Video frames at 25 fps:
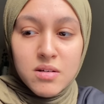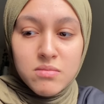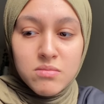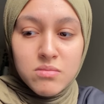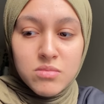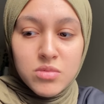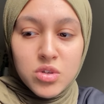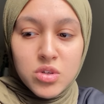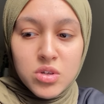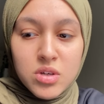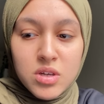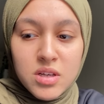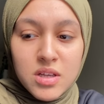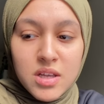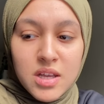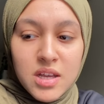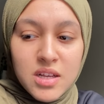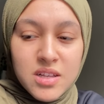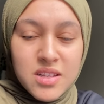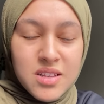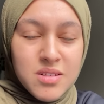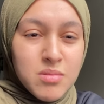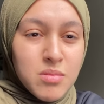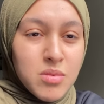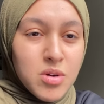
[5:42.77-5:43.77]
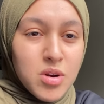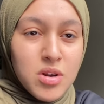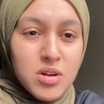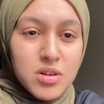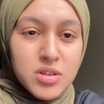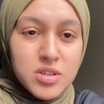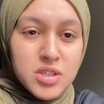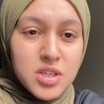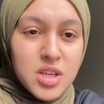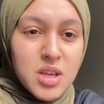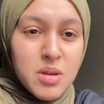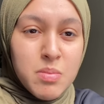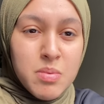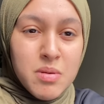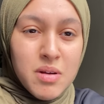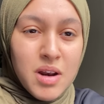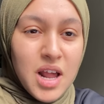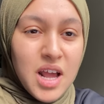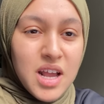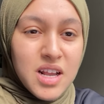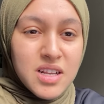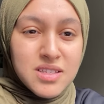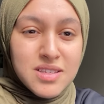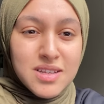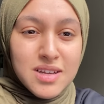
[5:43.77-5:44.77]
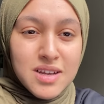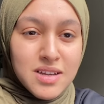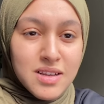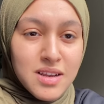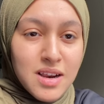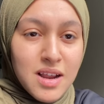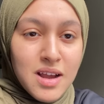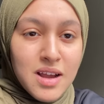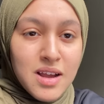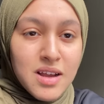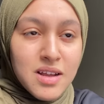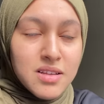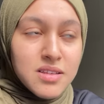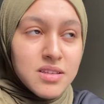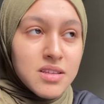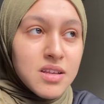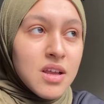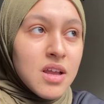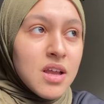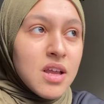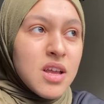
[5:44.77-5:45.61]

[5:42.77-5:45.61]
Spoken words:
You can get them a lot cheaper, like secondhand.